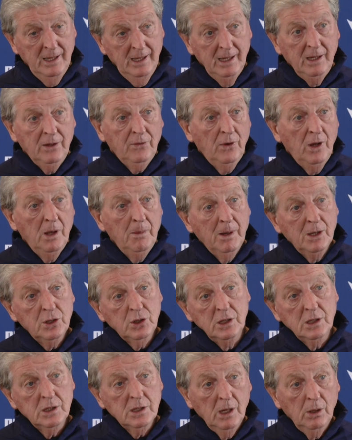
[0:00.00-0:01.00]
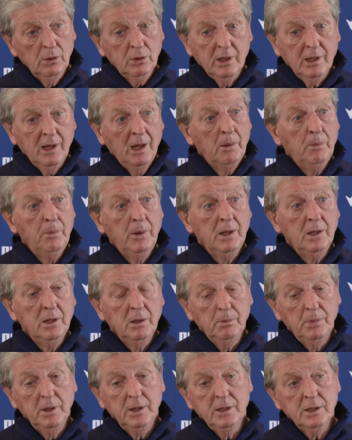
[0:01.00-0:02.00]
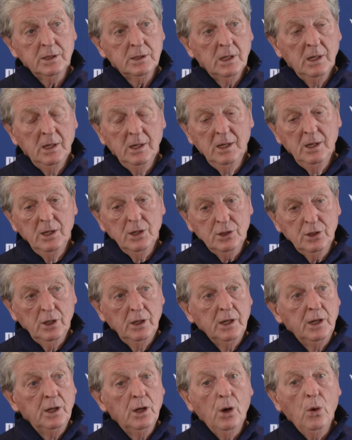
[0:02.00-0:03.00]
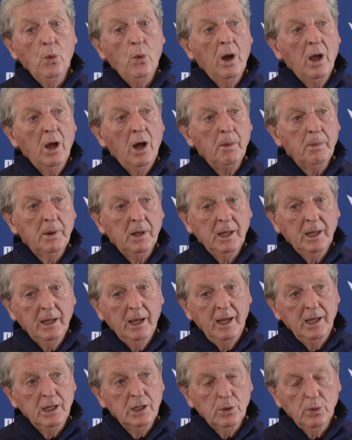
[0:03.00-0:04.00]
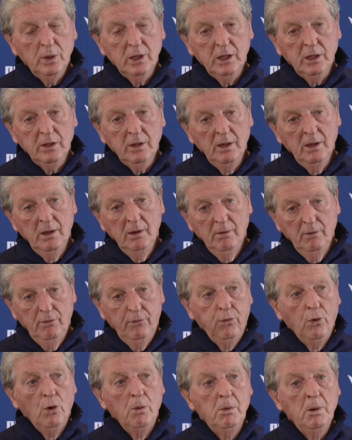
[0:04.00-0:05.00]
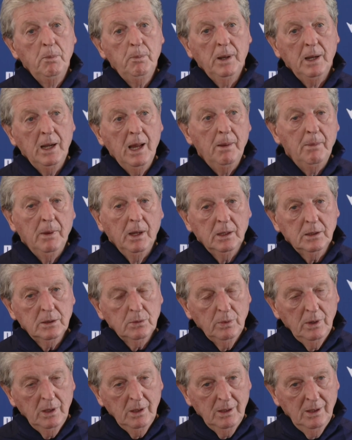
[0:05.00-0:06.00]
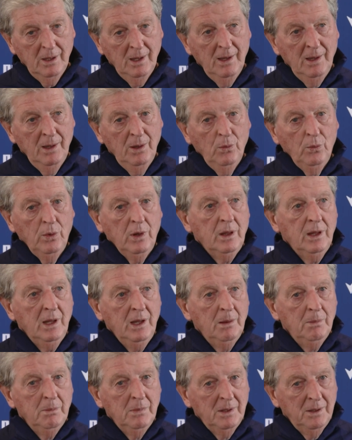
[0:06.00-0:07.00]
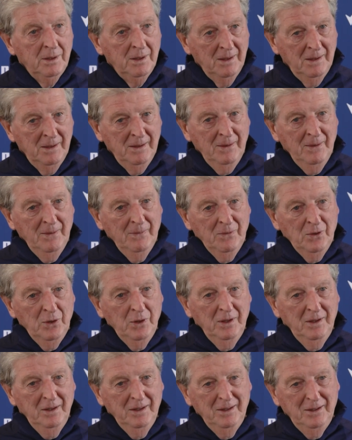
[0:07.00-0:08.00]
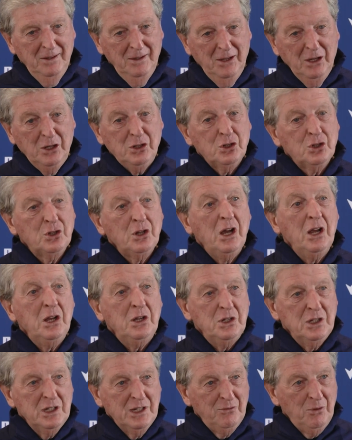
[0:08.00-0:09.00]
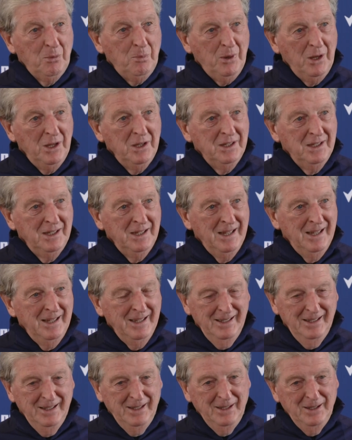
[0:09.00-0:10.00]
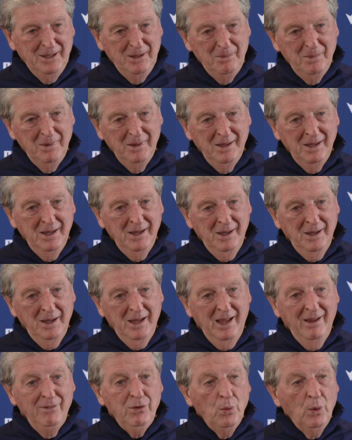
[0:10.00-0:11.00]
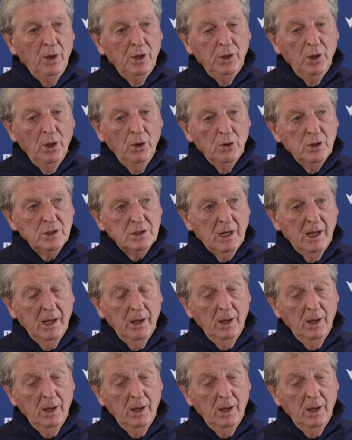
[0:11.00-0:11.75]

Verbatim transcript: he's very much entitled to that opinion, but there's certainly no way I'm going to get into any form of polemics with, with him and uh, exchanges of opinion. Um, everyone knows